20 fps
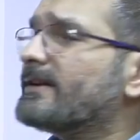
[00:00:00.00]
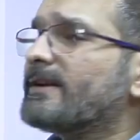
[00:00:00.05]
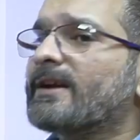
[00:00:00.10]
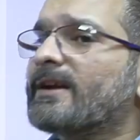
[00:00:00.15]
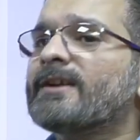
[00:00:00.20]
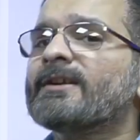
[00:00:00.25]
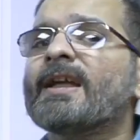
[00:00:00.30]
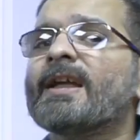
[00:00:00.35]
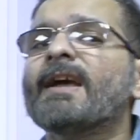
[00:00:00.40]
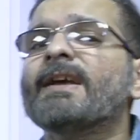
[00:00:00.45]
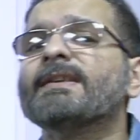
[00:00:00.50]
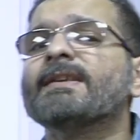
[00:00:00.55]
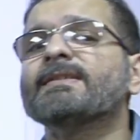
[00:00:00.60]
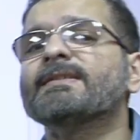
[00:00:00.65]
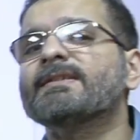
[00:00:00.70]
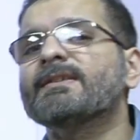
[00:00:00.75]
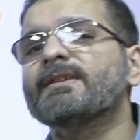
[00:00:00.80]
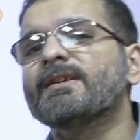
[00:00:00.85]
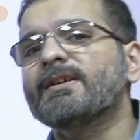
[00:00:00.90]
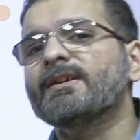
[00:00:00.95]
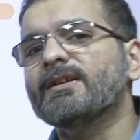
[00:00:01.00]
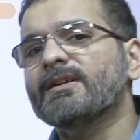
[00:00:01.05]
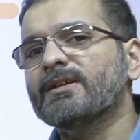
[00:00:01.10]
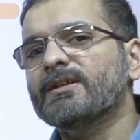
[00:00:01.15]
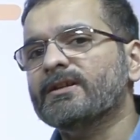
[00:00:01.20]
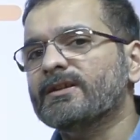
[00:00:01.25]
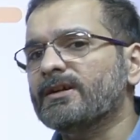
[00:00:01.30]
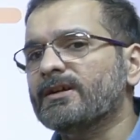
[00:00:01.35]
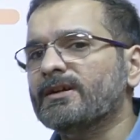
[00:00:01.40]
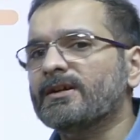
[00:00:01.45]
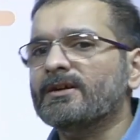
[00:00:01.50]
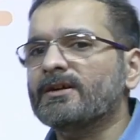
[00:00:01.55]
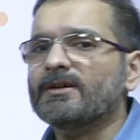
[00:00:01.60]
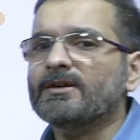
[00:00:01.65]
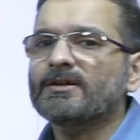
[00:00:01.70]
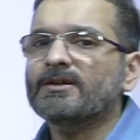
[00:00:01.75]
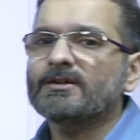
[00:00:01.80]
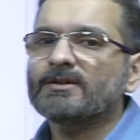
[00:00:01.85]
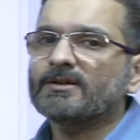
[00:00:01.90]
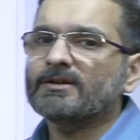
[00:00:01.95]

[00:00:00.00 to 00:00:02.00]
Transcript: recognized the